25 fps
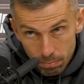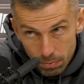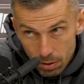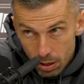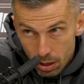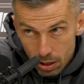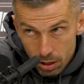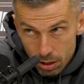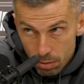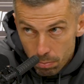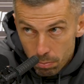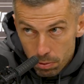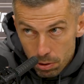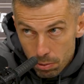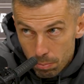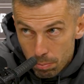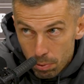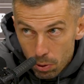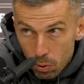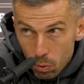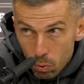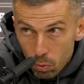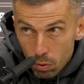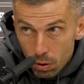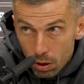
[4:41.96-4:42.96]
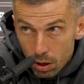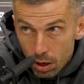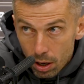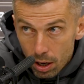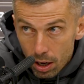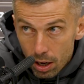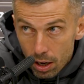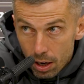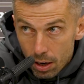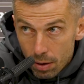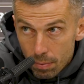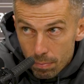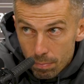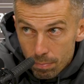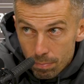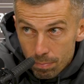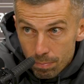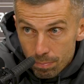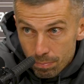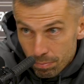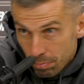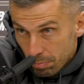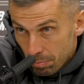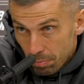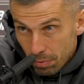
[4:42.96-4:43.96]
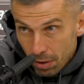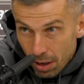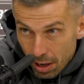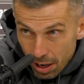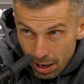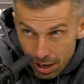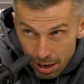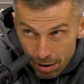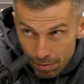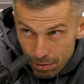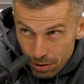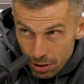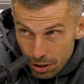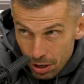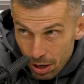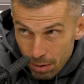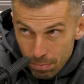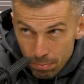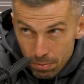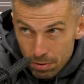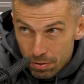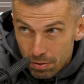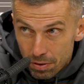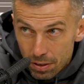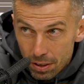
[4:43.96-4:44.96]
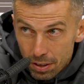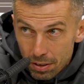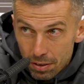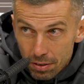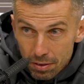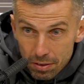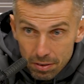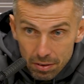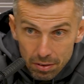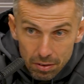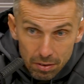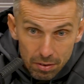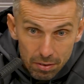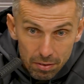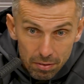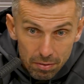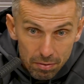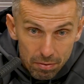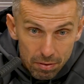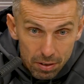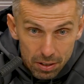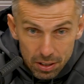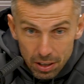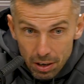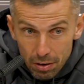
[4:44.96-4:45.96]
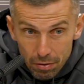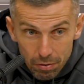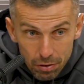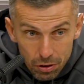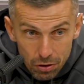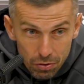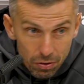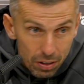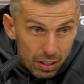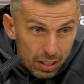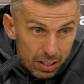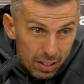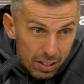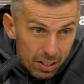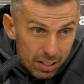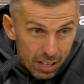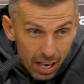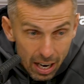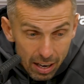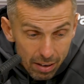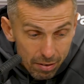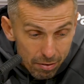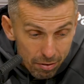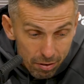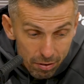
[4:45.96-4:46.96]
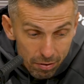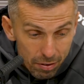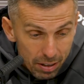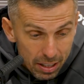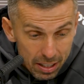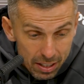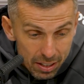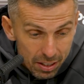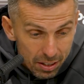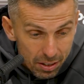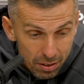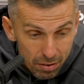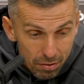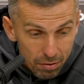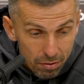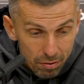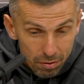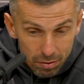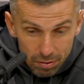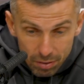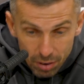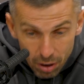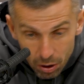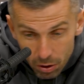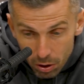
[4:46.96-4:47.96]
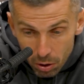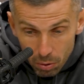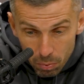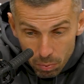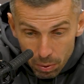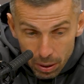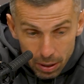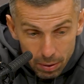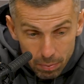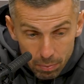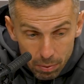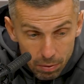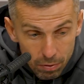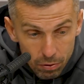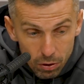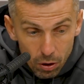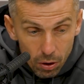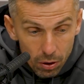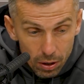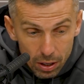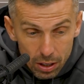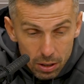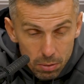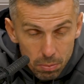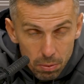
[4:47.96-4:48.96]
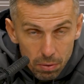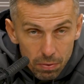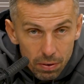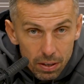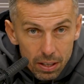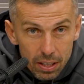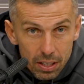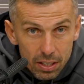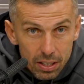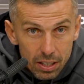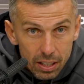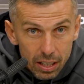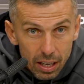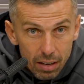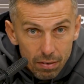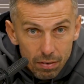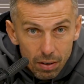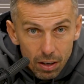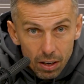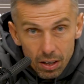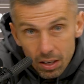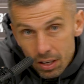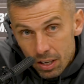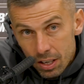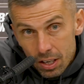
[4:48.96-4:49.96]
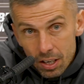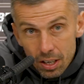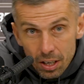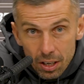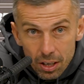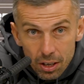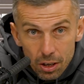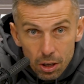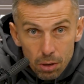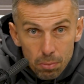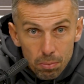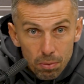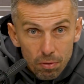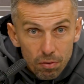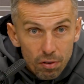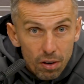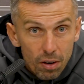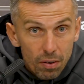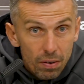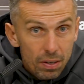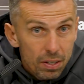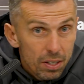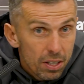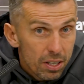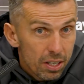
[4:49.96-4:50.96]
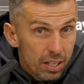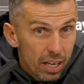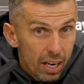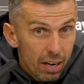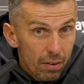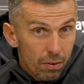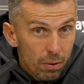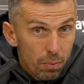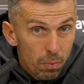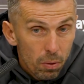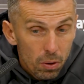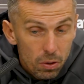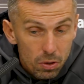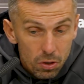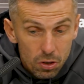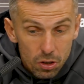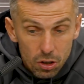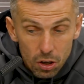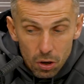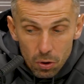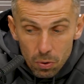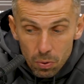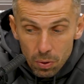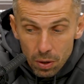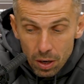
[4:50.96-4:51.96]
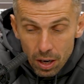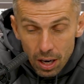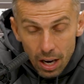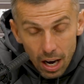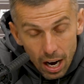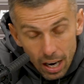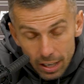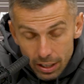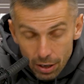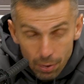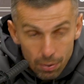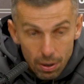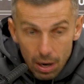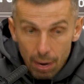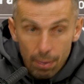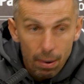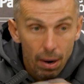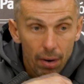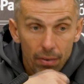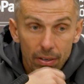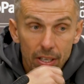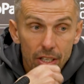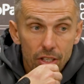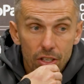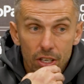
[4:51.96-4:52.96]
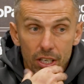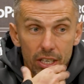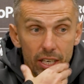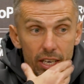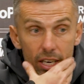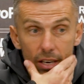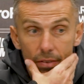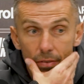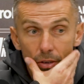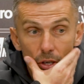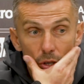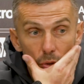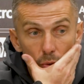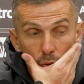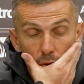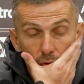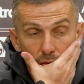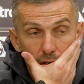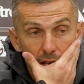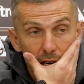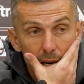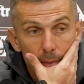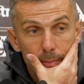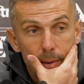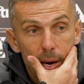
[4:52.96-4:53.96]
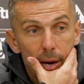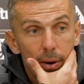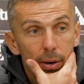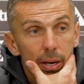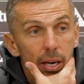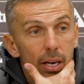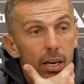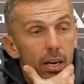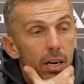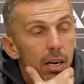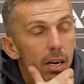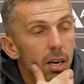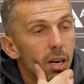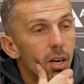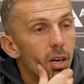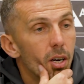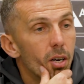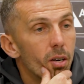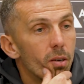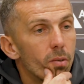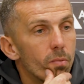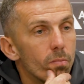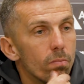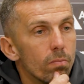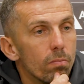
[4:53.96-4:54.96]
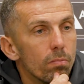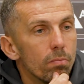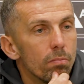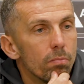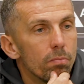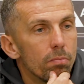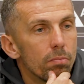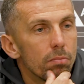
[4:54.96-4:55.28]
and some support, um, and other times for for selfish reasons and for reasons of no, no, we we've got this, we're in this together. You prefer it to stay where it was. So I don't know how each of the individuals feel about it. Um,